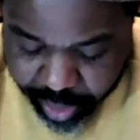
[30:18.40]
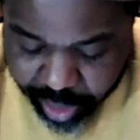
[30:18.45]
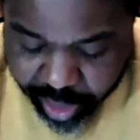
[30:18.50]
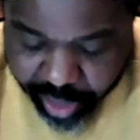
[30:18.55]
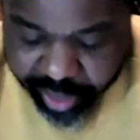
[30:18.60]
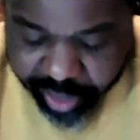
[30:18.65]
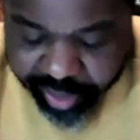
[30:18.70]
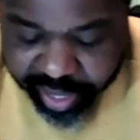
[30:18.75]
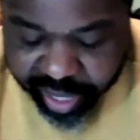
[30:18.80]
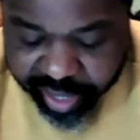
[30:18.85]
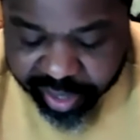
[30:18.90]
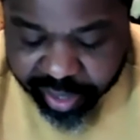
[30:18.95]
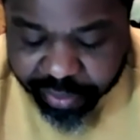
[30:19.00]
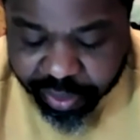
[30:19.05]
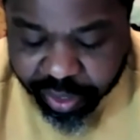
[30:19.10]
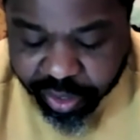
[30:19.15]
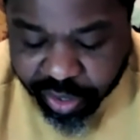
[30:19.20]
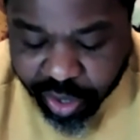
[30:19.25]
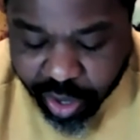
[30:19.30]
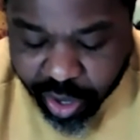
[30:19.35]
It's as if the
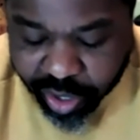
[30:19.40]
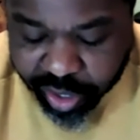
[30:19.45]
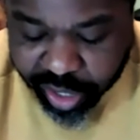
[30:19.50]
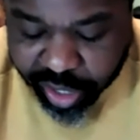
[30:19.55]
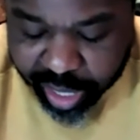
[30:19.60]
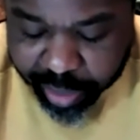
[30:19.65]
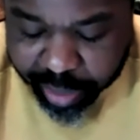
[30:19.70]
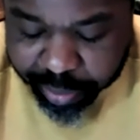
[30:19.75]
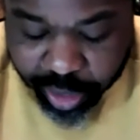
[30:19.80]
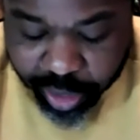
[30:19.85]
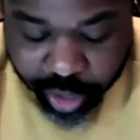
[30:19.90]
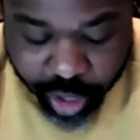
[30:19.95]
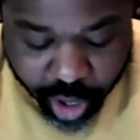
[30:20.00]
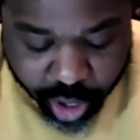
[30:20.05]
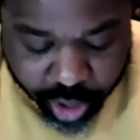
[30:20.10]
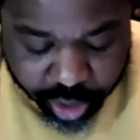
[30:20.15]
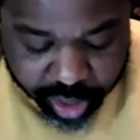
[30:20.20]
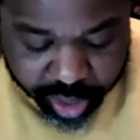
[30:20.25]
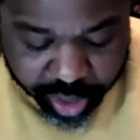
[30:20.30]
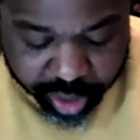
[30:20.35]
song named a
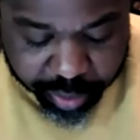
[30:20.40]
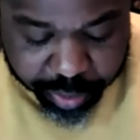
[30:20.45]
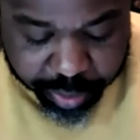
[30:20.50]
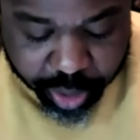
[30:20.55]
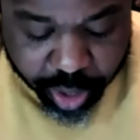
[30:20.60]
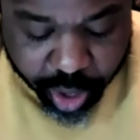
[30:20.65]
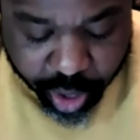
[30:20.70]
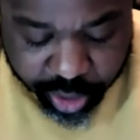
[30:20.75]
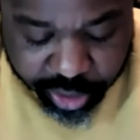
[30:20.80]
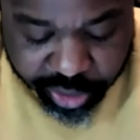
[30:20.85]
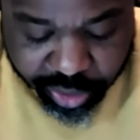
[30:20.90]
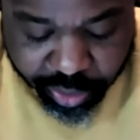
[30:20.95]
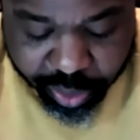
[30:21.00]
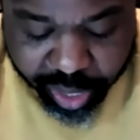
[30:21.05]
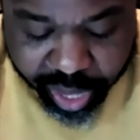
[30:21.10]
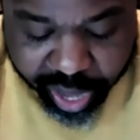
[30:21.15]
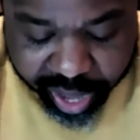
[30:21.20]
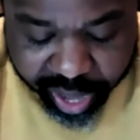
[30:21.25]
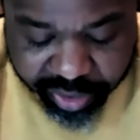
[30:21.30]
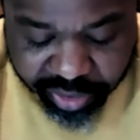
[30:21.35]
longing, but also an
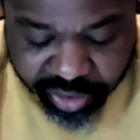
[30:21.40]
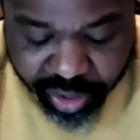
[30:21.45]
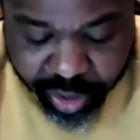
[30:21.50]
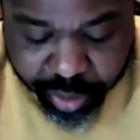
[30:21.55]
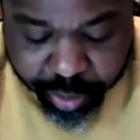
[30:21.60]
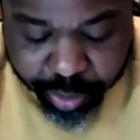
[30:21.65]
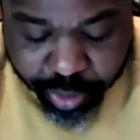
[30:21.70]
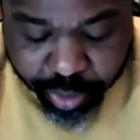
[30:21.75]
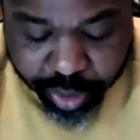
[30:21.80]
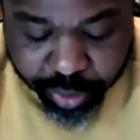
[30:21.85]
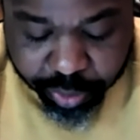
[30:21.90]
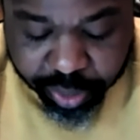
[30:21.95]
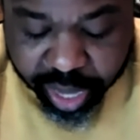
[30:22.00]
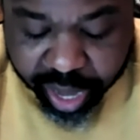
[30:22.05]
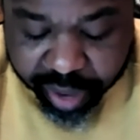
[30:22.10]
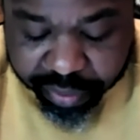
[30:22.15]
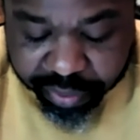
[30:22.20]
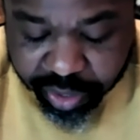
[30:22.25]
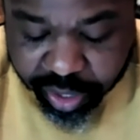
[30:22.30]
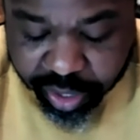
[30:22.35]
action the boy would
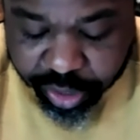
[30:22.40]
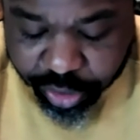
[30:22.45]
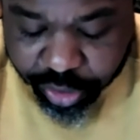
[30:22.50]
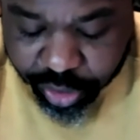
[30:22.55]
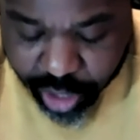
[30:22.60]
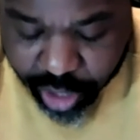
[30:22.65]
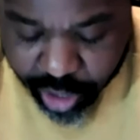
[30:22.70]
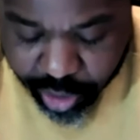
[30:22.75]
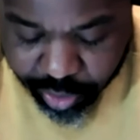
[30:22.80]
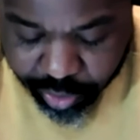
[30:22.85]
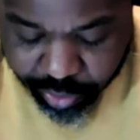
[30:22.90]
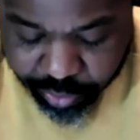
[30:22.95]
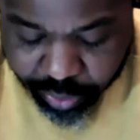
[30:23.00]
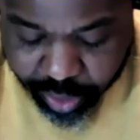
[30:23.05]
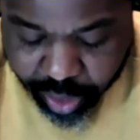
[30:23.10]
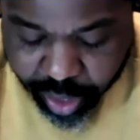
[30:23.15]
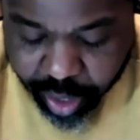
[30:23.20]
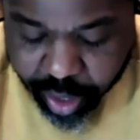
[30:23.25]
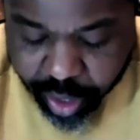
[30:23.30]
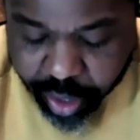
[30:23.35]
have to undergo,
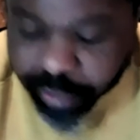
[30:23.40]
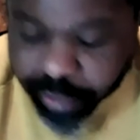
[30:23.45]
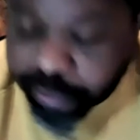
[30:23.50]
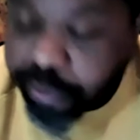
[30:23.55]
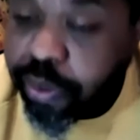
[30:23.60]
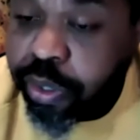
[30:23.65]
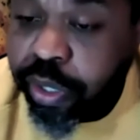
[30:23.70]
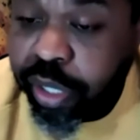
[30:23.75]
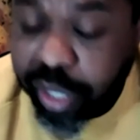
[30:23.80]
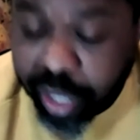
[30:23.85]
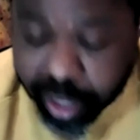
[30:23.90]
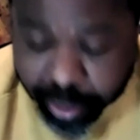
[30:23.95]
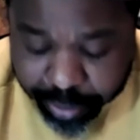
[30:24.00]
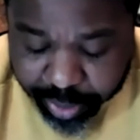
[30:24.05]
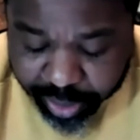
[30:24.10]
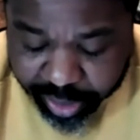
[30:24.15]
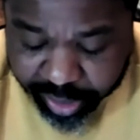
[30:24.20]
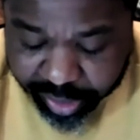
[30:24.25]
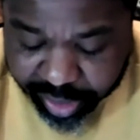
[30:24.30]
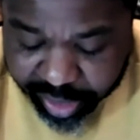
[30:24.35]
full and
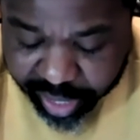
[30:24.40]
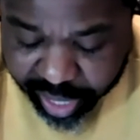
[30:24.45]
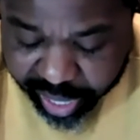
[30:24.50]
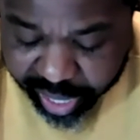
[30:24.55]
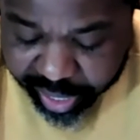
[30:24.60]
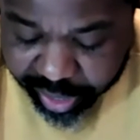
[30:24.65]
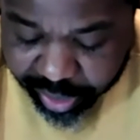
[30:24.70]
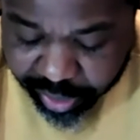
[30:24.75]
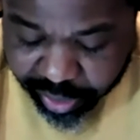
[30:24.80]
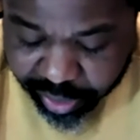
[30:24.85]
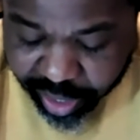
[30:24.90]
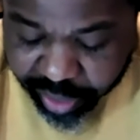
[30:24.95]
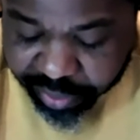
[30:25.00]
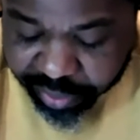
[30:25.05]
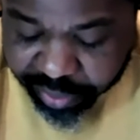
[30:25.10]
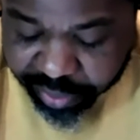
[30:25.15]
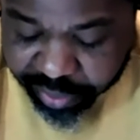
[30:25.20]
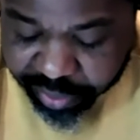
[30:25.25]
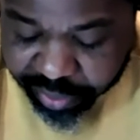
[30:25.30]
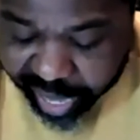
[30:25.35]
complete denial of
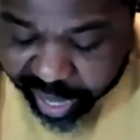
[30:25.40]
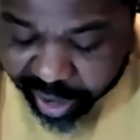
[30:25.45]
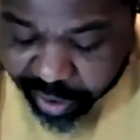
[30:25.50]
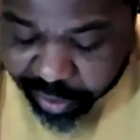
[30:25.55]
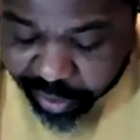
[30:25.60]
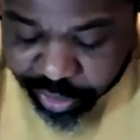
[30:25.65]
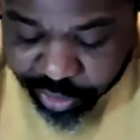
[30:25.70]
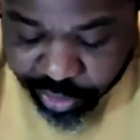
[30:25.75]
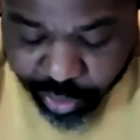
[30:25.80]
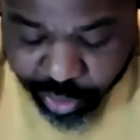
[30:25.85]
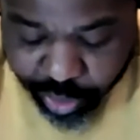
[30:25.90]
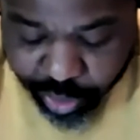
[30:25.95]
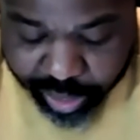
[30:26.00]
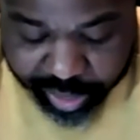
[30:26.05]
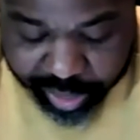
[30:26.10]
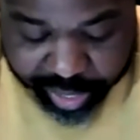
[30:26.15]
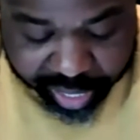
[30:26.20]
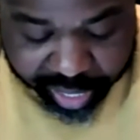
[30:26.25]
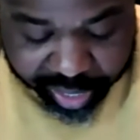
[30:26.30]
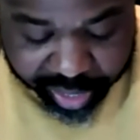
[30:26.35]
desire and joy
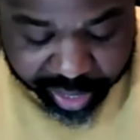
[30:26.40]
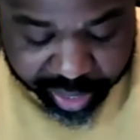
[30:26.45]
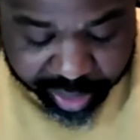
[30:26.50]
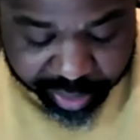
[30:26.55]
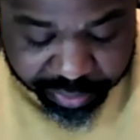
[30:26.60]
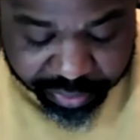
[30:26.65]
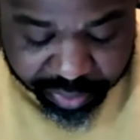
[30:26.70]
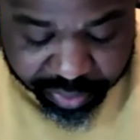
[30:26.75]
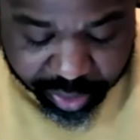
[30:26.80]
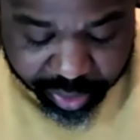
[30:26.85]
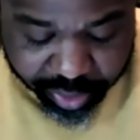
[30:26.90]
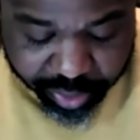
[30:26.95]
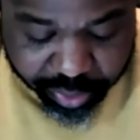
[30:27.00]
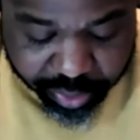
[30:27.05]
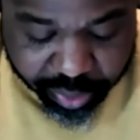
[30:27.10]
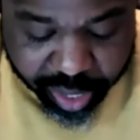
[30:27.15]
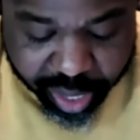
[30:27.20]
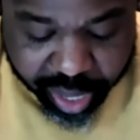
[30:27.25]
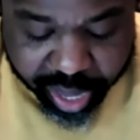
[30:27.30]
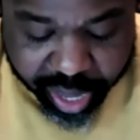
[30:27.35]
that he'd feel
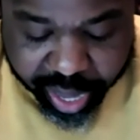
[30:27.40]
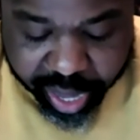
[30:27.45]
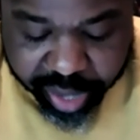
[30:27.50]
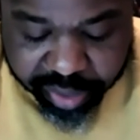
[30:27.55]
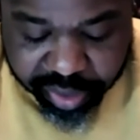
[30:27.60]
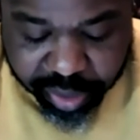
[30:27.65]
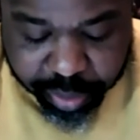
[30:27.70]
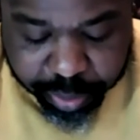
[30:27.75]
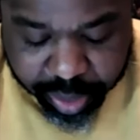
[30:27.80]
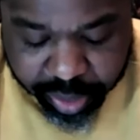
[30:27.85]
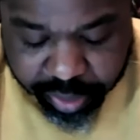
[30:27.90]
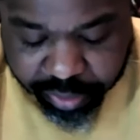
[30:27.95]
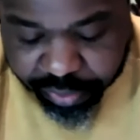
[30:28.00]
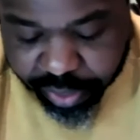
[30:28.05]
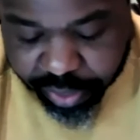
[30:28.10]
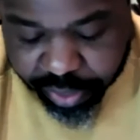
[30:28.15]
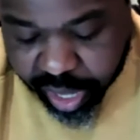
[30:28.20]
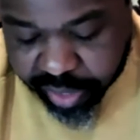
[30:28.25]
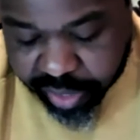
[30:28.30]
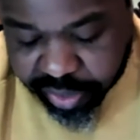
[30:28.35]
as the
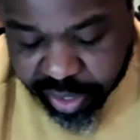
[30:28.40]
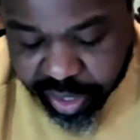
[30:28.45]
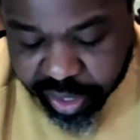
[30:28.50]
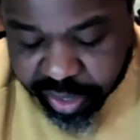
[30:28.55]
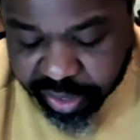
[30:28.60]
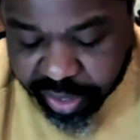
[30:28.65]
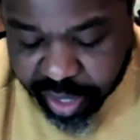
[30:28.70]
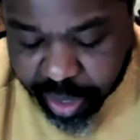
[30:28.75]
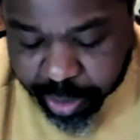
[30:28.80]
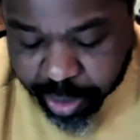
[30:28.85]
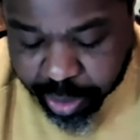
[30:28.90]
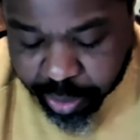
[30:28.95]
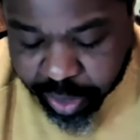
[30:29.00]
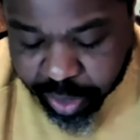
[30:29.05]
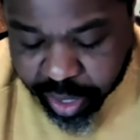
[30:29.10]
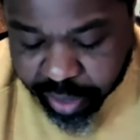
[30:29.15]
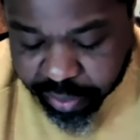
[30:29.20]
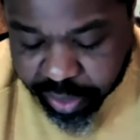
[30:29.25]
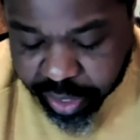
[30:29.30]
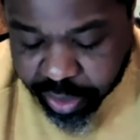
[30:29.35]
butterflies in his stomach
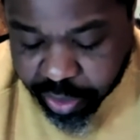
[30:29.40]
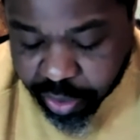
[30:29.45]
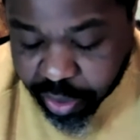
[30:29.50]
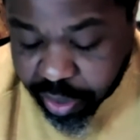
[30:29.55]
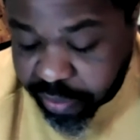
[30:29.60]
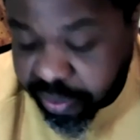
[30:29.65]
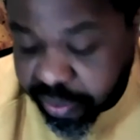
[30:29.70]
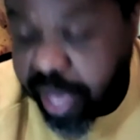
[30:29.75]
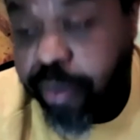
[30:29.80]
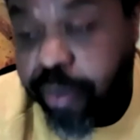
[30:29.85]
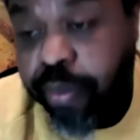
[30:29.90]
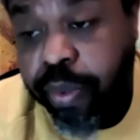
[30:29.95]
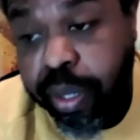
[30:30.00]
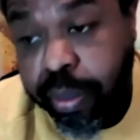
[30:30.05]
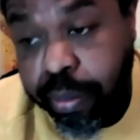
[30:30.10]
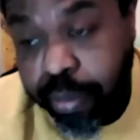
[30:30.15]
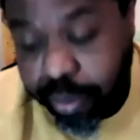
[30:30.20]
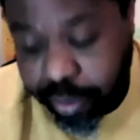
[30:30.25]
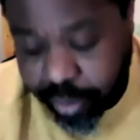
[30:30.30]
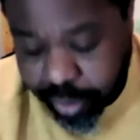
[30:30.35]
whenever he thought of that one
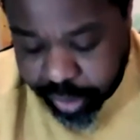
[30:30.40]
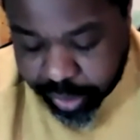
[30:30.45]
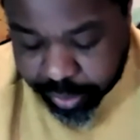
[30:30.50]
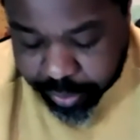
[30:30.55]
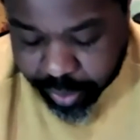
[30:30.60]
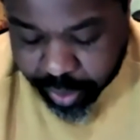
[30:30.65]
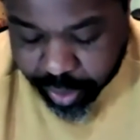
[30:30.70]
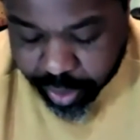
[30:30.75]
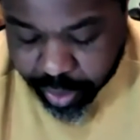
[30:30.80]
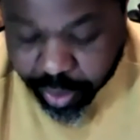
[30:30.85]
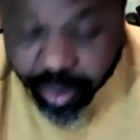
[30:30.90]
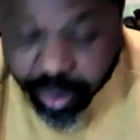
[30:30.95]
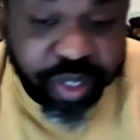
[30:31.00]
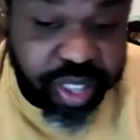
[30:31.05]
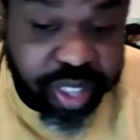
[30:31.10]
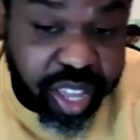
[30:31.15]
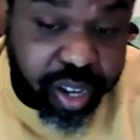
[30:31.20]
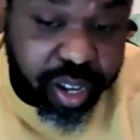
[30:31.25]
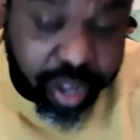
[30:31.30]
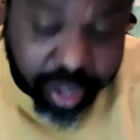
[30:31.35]
boy or
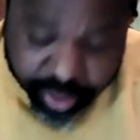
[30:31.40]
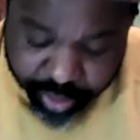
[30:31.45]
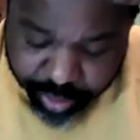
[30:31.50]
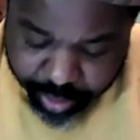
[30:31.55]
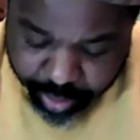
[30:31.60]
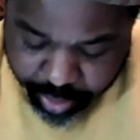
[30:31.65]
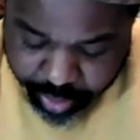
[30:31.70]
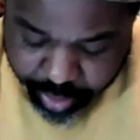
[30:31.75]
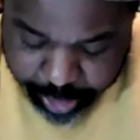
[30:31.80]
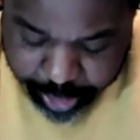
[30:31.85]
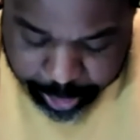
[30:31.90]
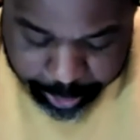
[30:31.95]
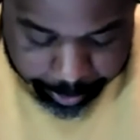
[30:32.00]
that other boy.